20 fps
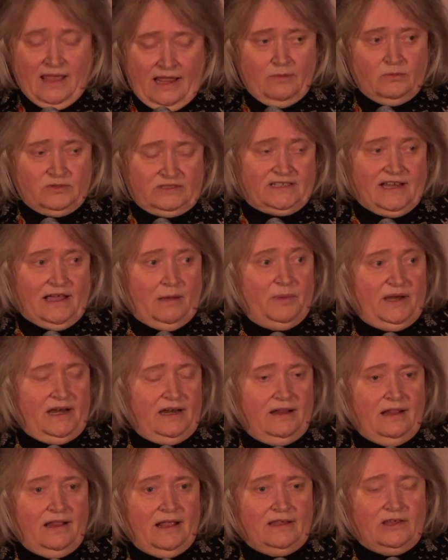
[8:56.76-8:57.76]
was
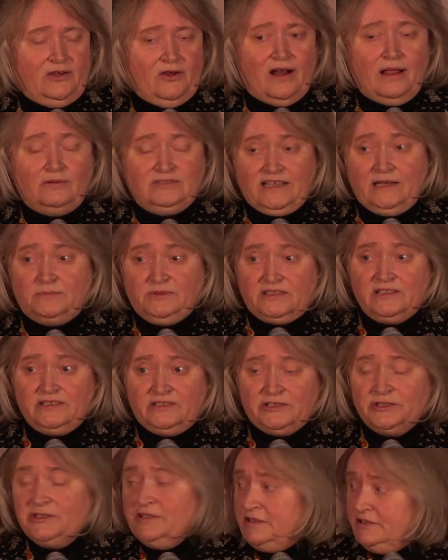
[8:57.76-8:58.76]
nominated that year, and I was absolutely
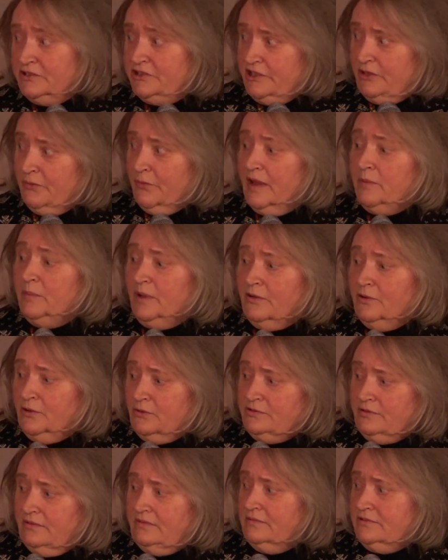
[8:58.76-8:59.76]
certain that Jean Redmond,
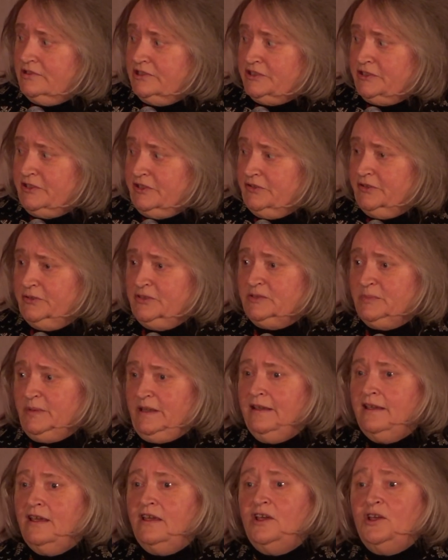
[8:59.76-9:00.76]
who just introduced me,
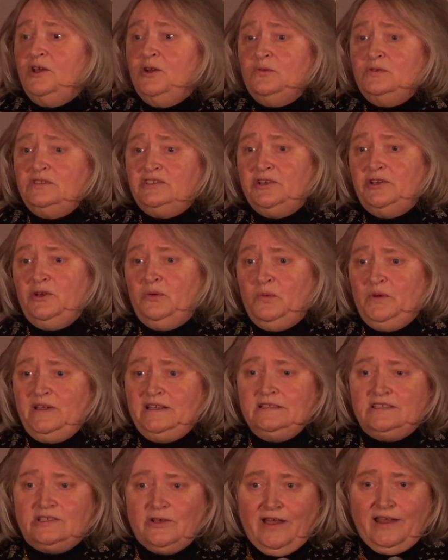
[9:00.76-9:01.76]
was going to
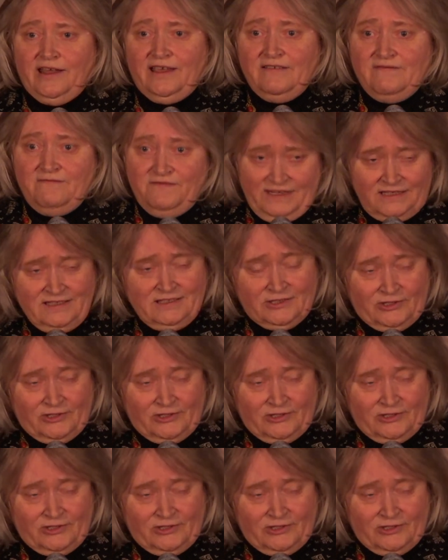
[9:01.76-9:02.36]
win. So I convinced